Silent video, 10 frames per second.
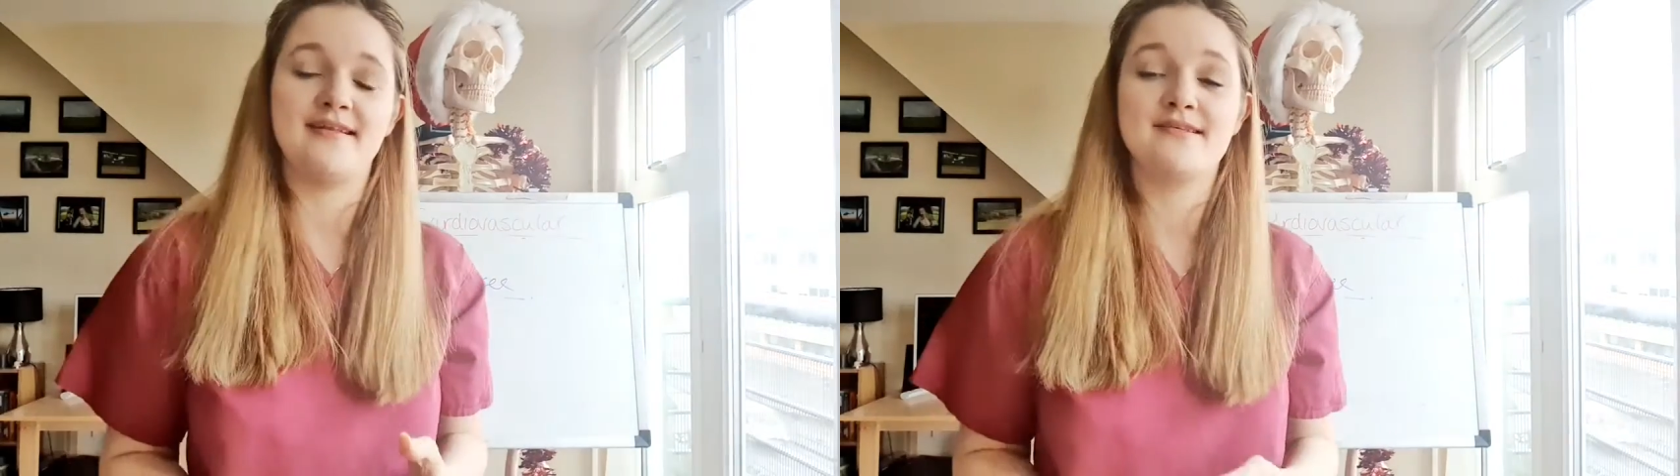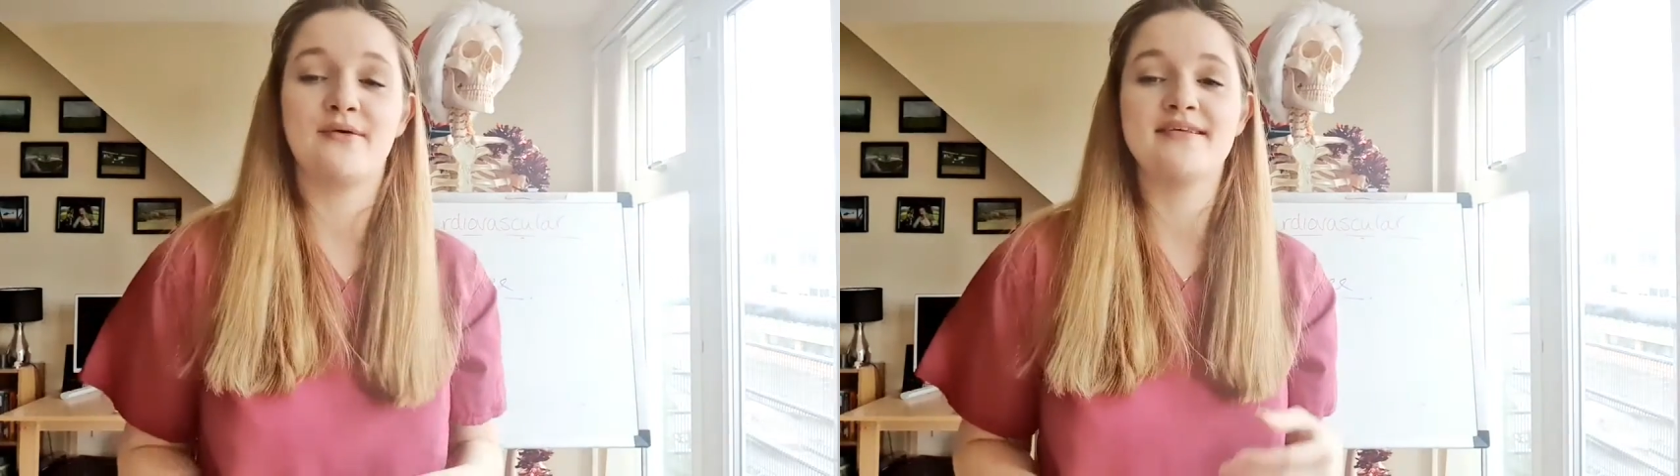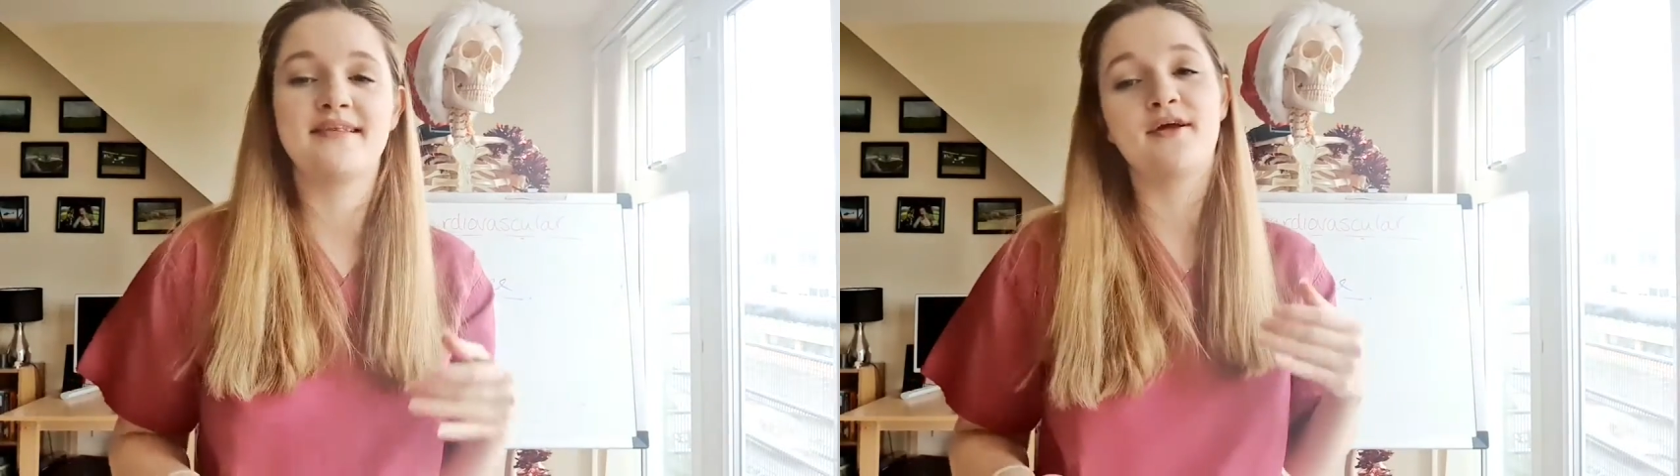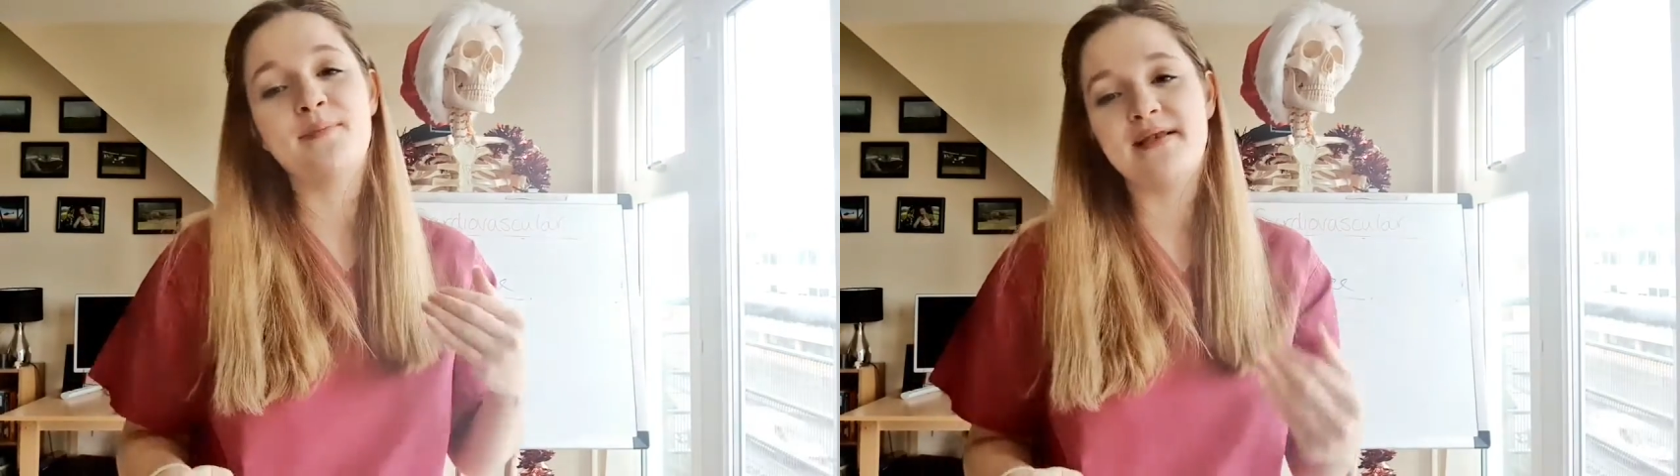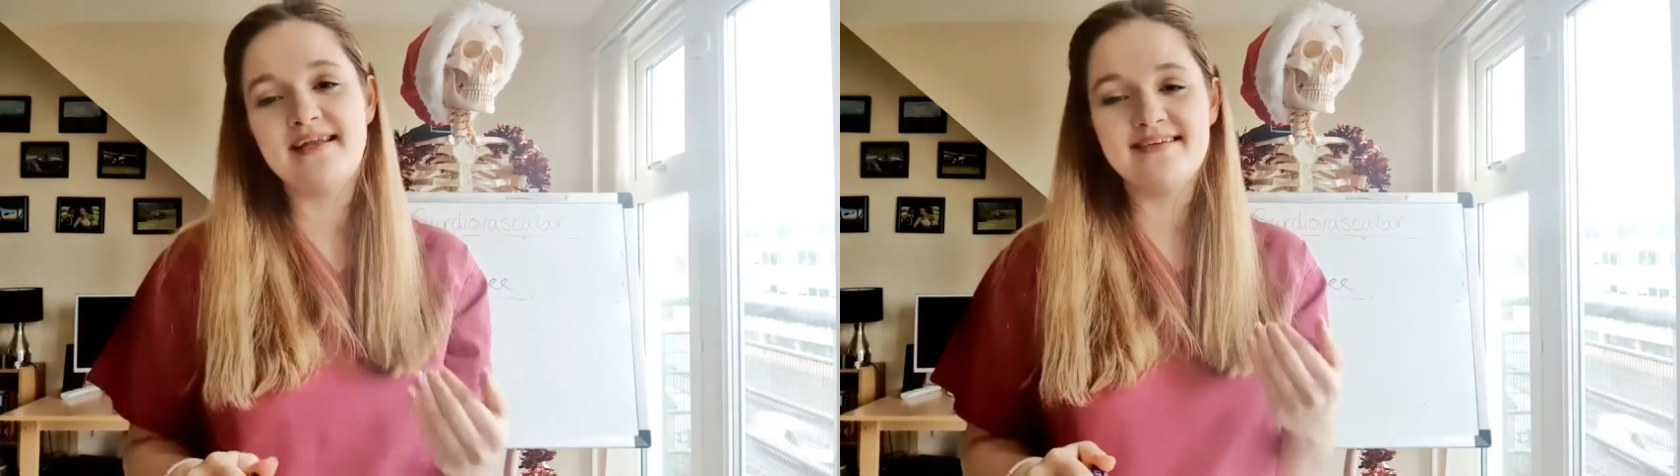So it's the
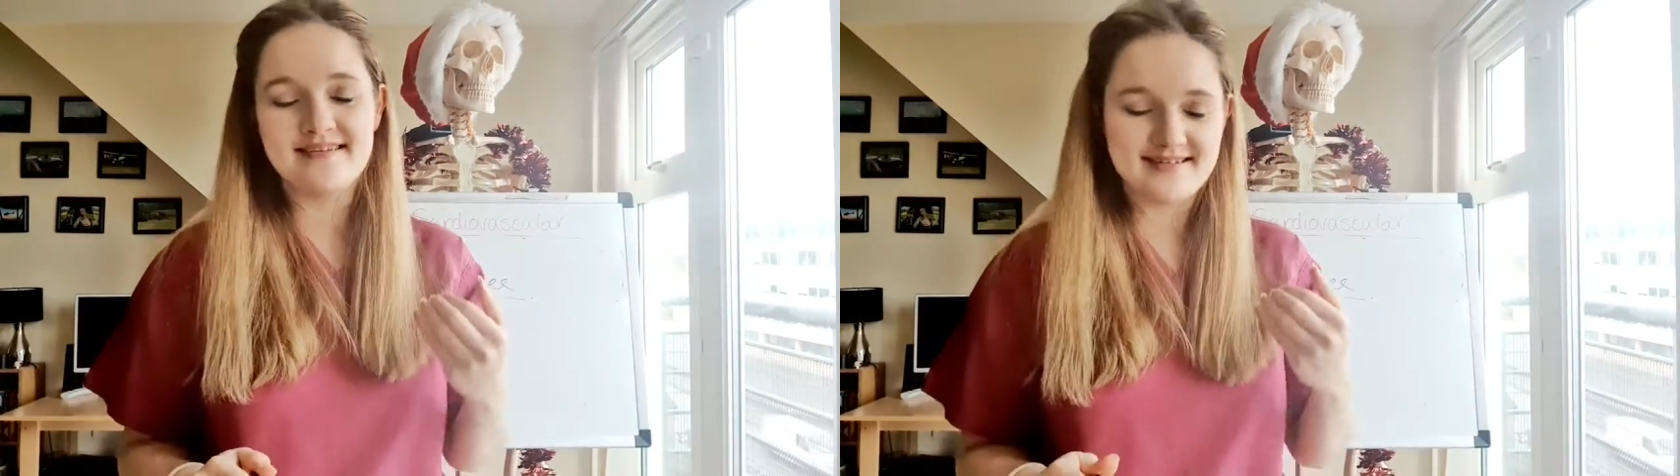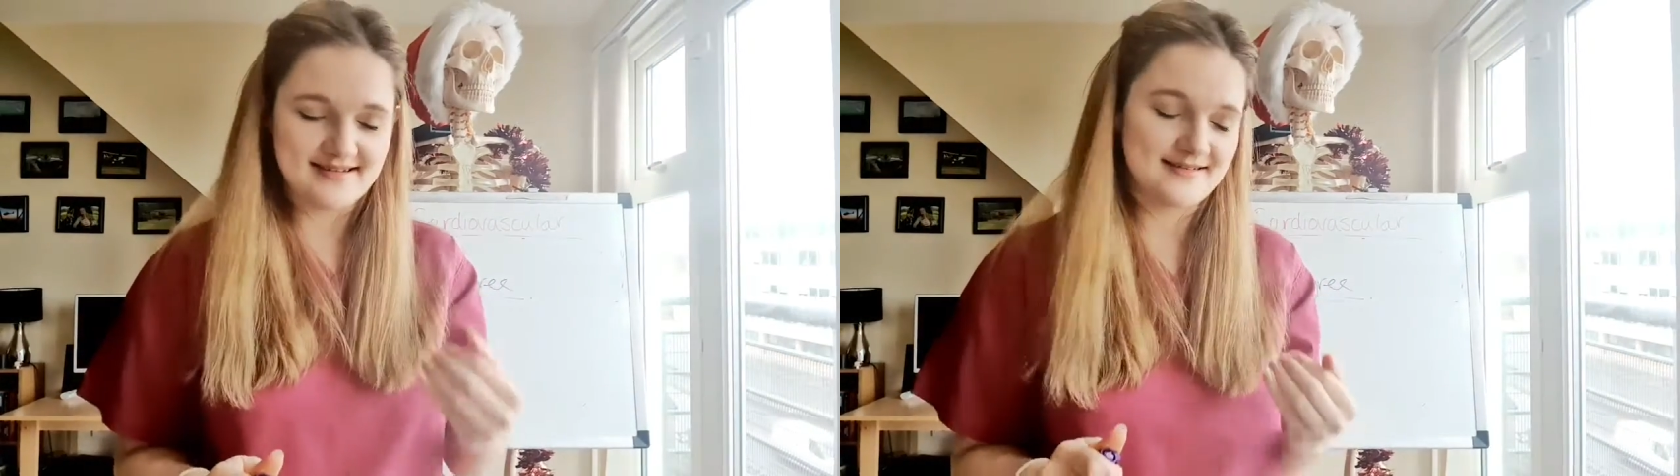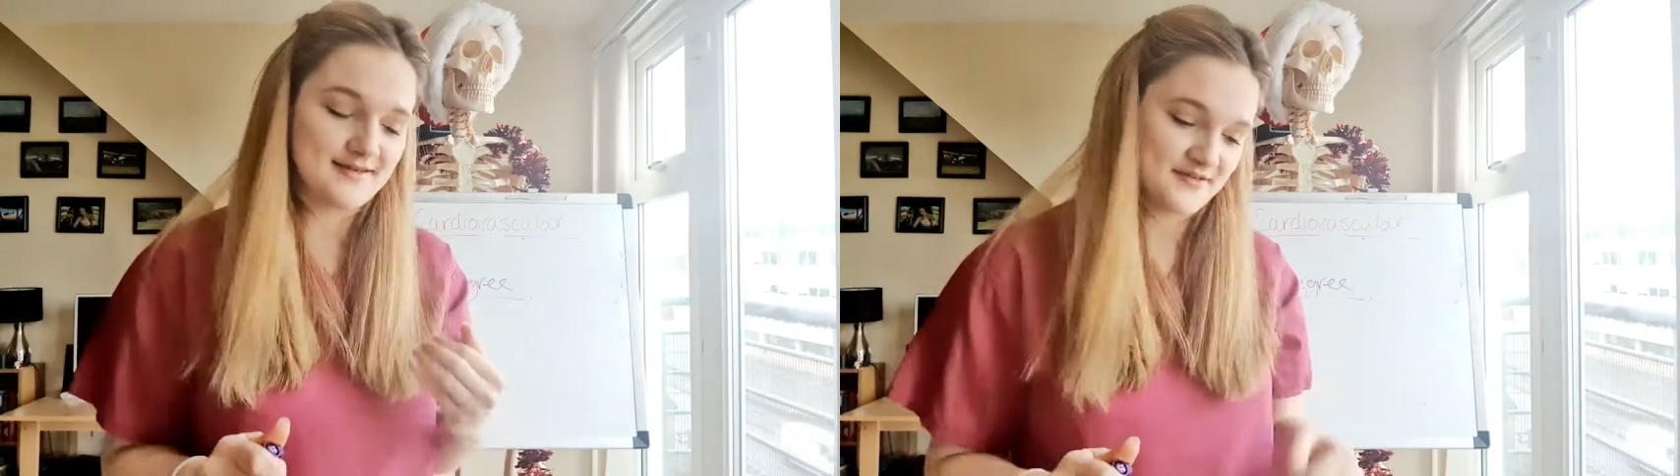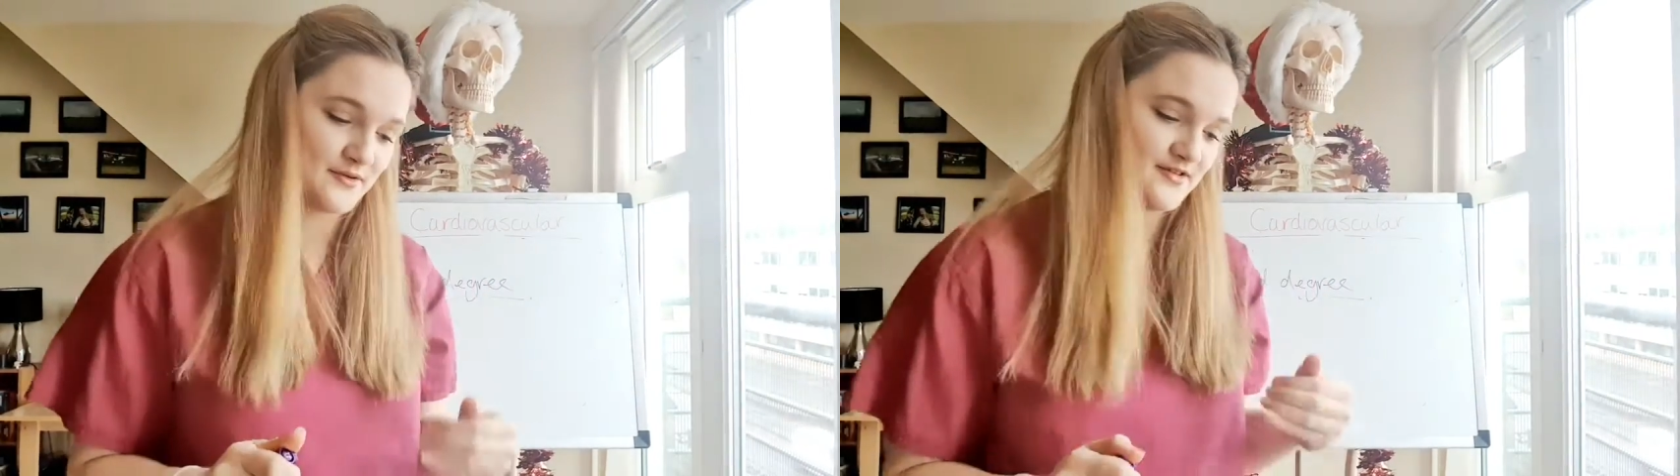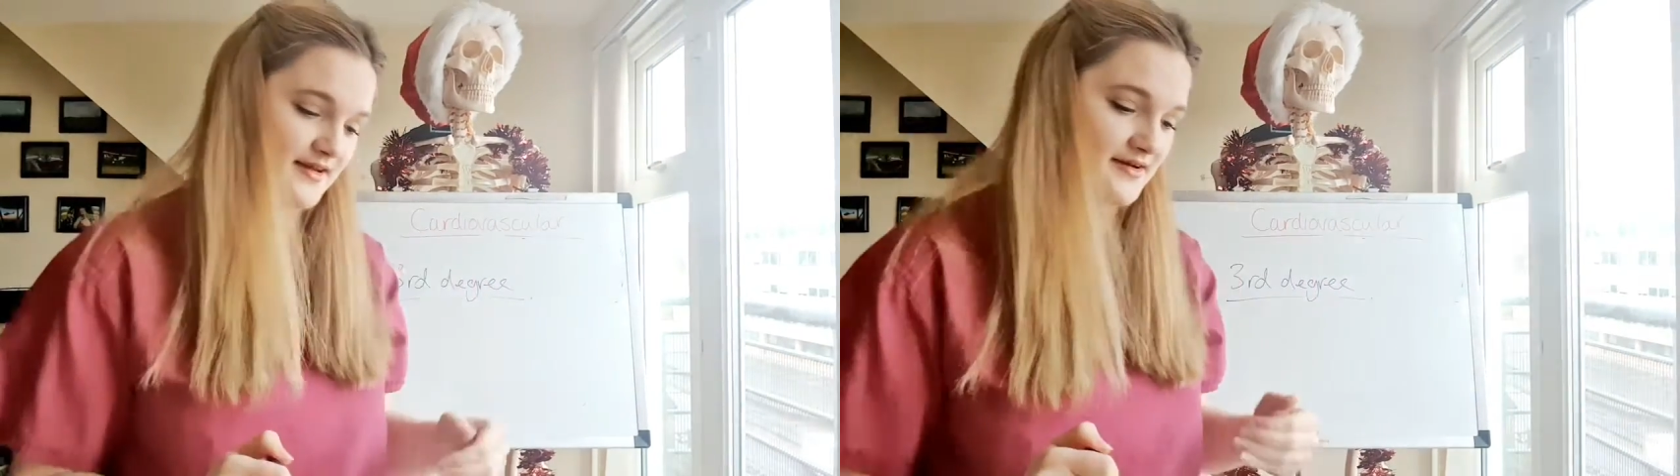complete
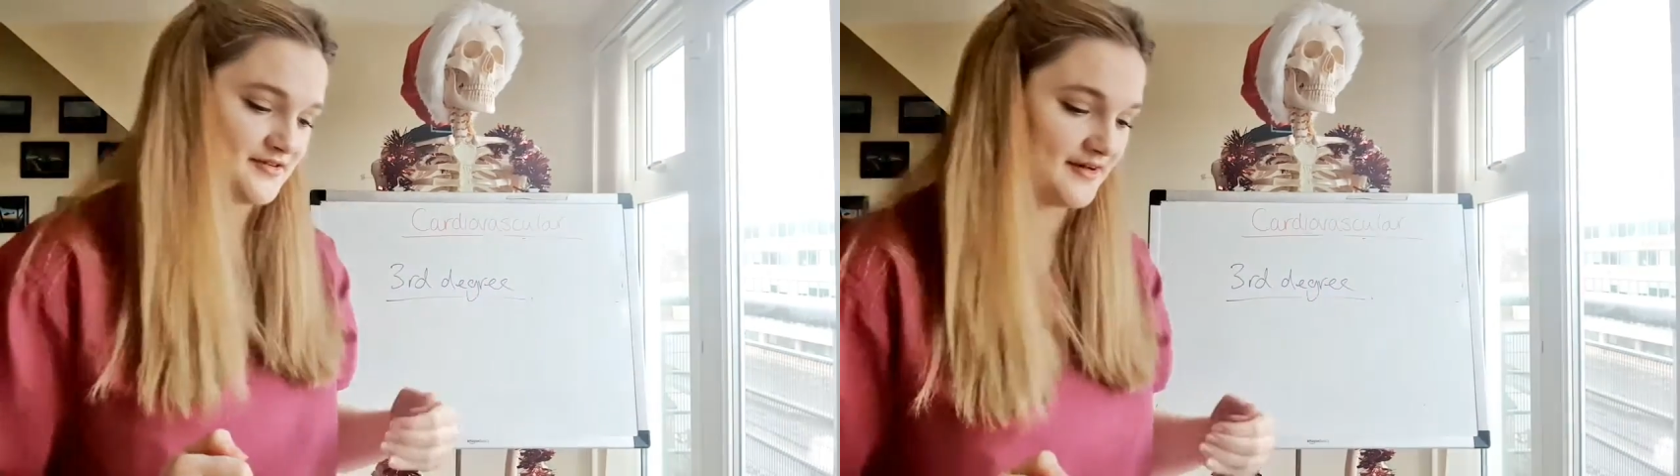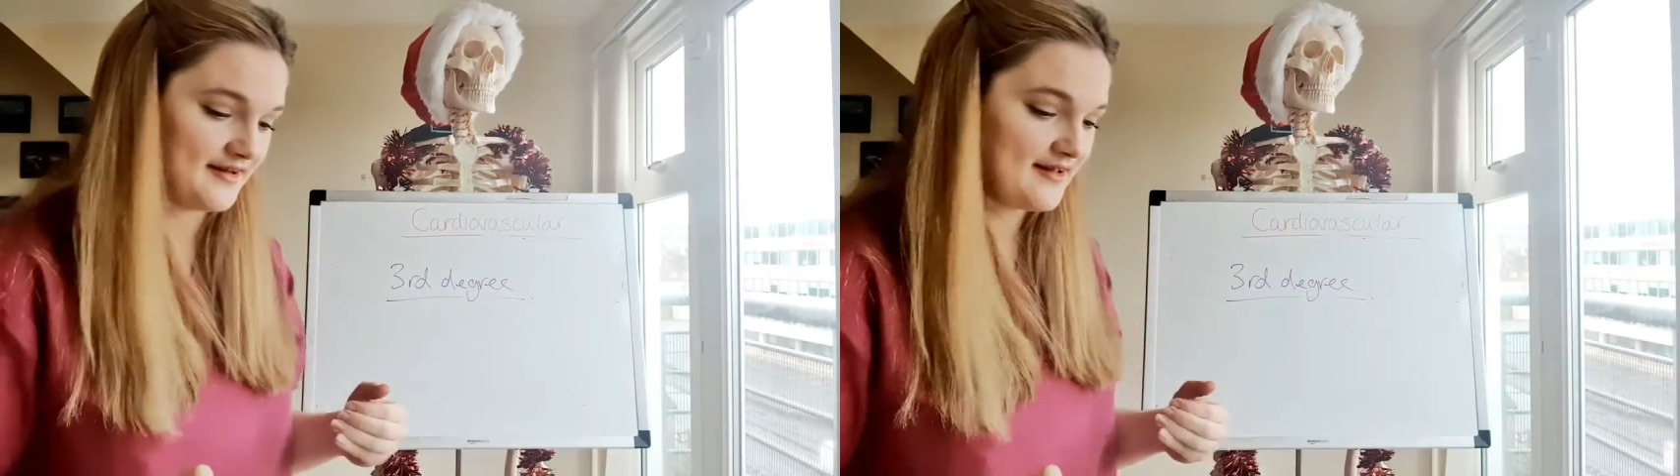disassociation